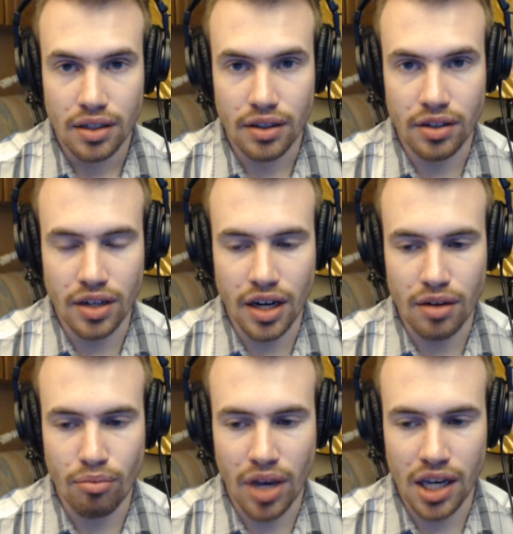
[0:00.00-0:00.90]
they're
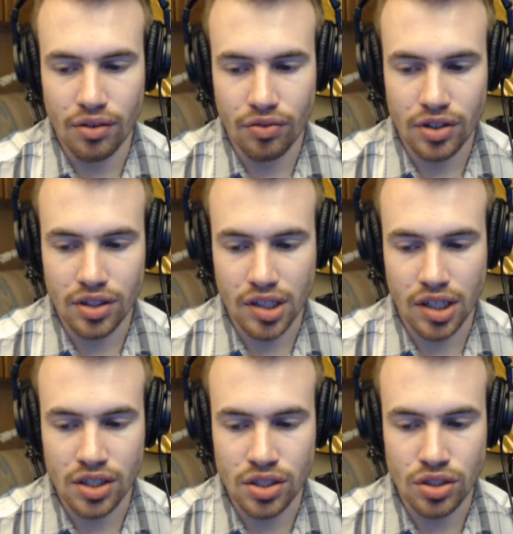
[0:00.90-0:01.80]
not made for
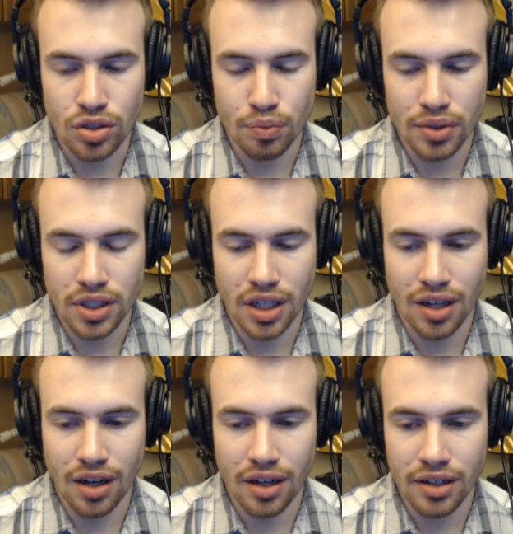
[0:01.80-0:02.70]
a super young
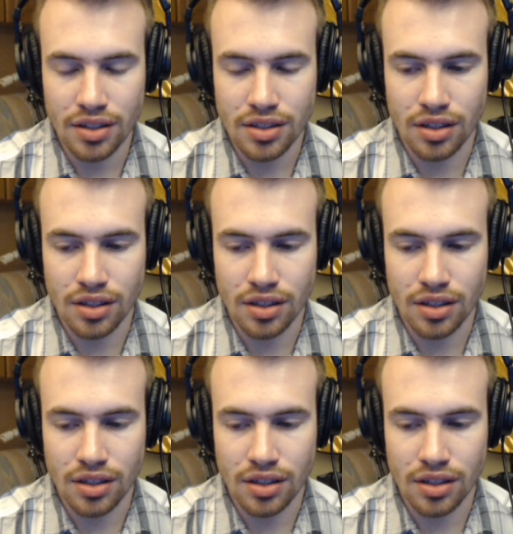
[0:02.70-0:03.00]
audience.